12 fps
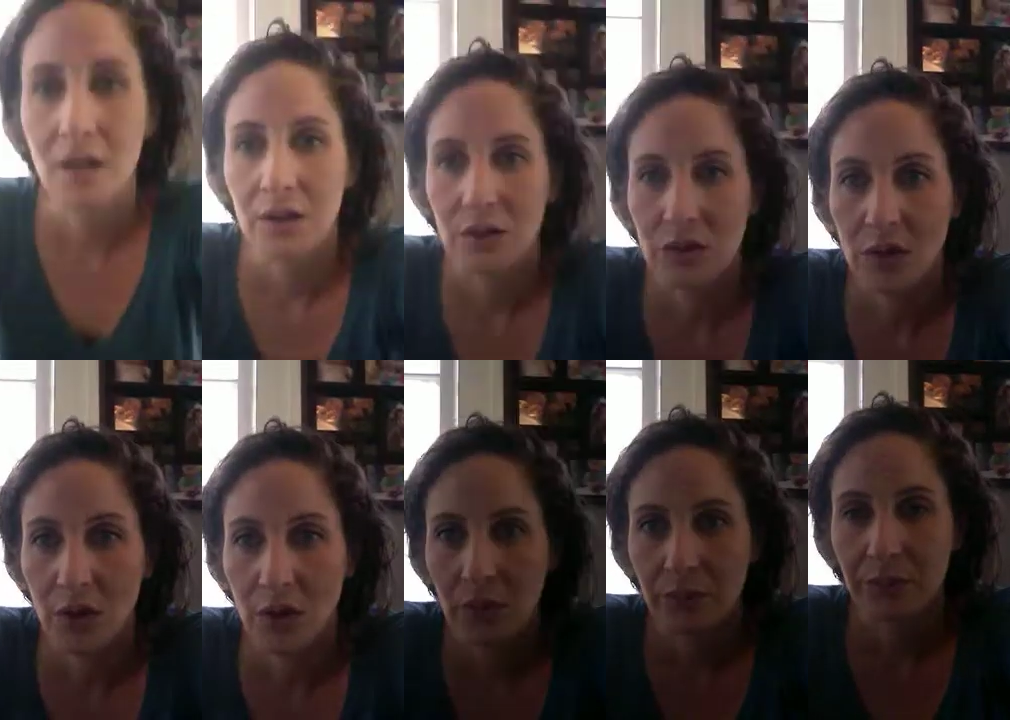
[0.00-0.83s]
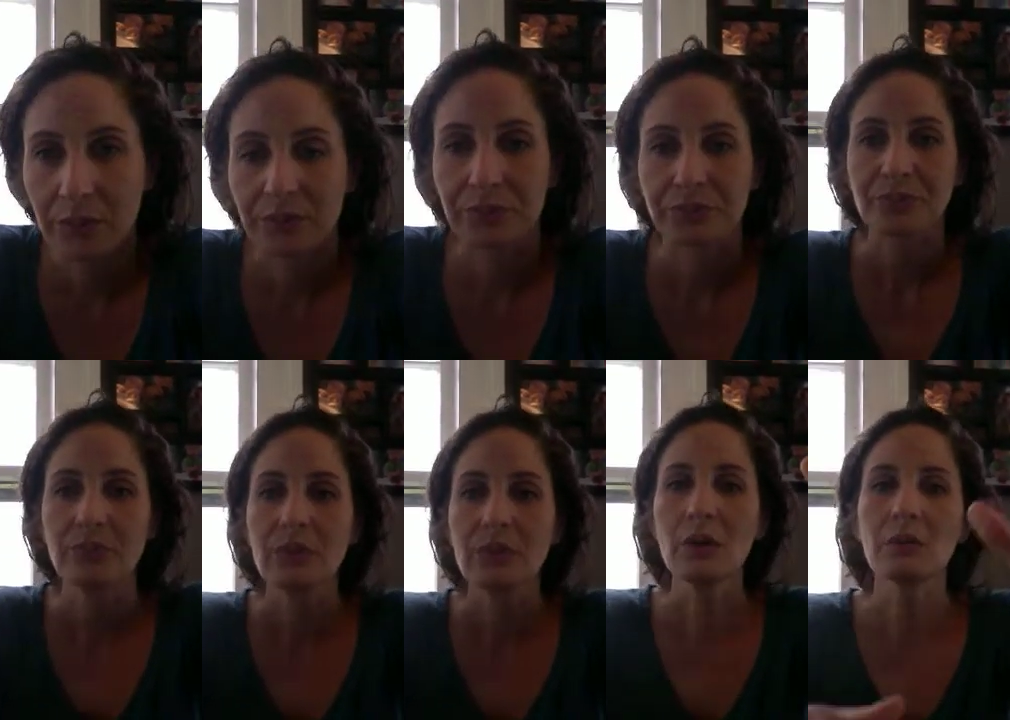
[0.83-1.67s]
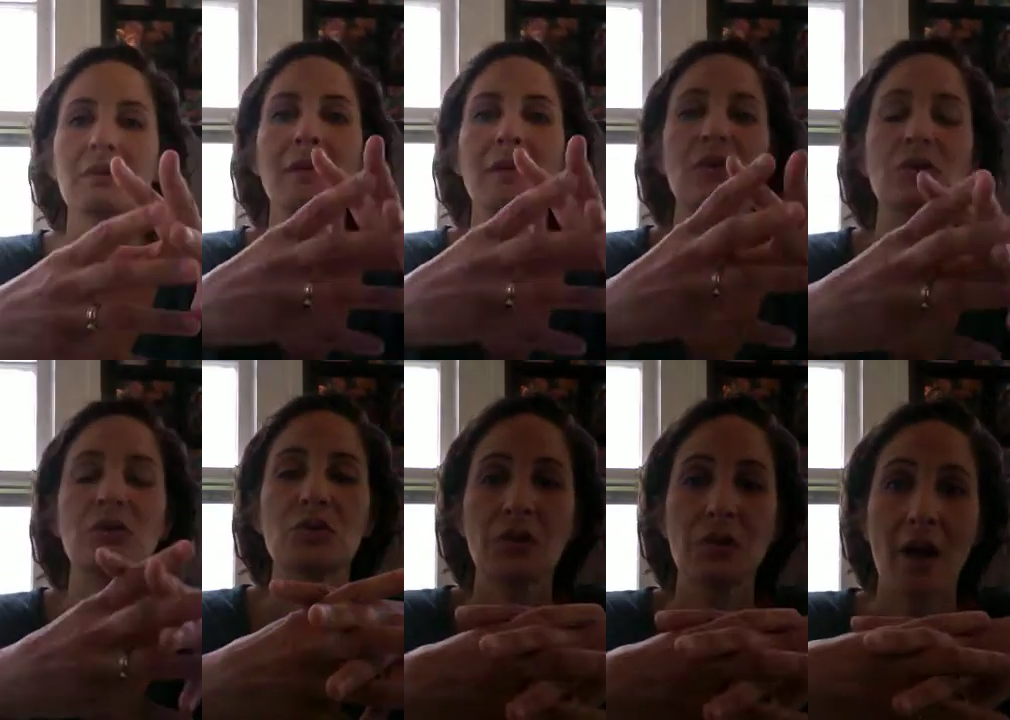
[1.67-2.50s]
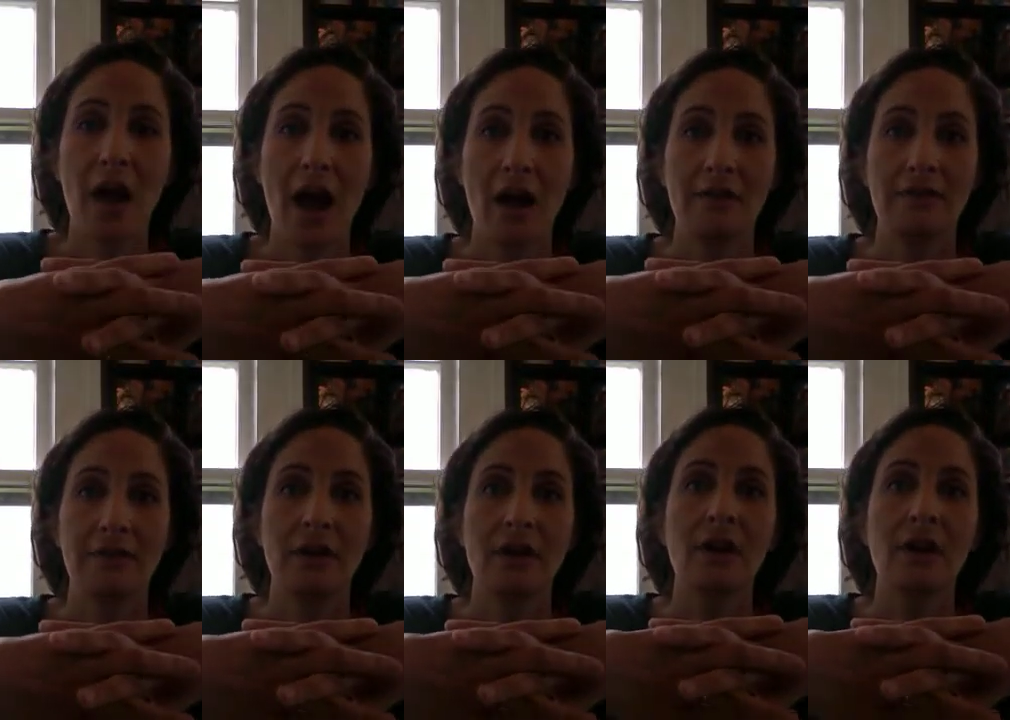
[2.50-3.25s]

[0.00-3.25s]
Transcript: So remember, use what you have.